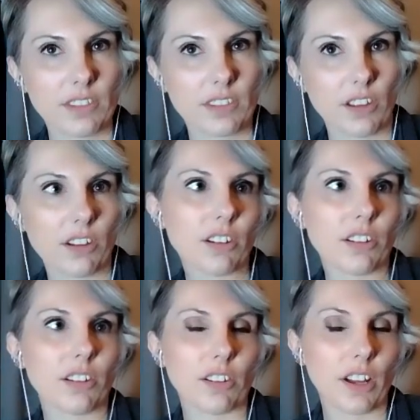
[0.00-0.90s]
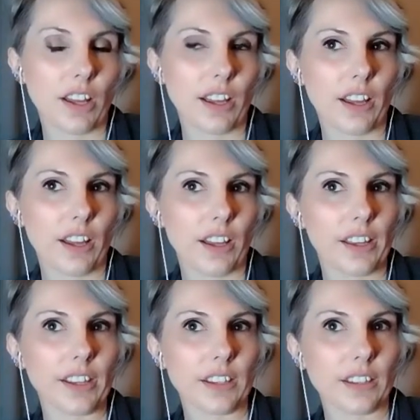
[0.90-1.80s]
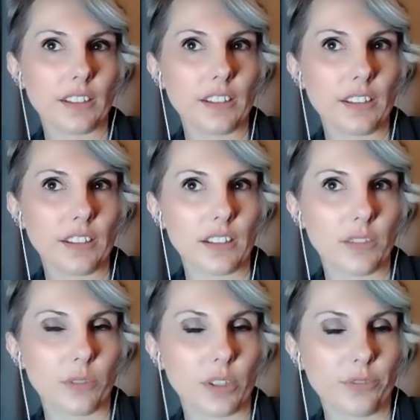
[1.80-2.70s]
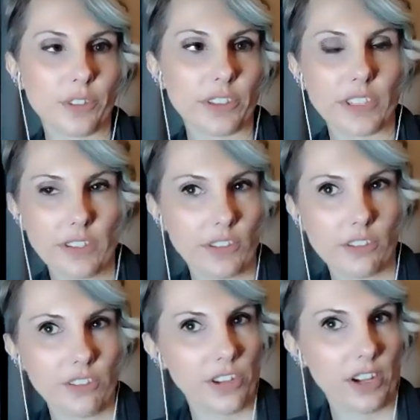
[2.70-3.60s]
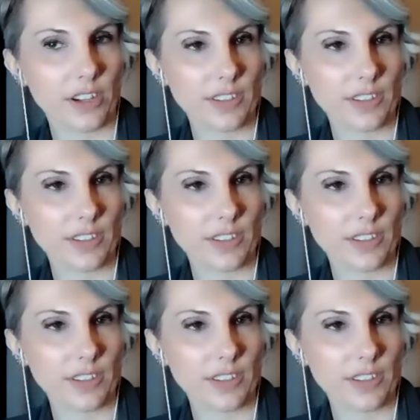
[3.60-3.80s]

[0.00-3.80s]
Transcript: so I will full disclosure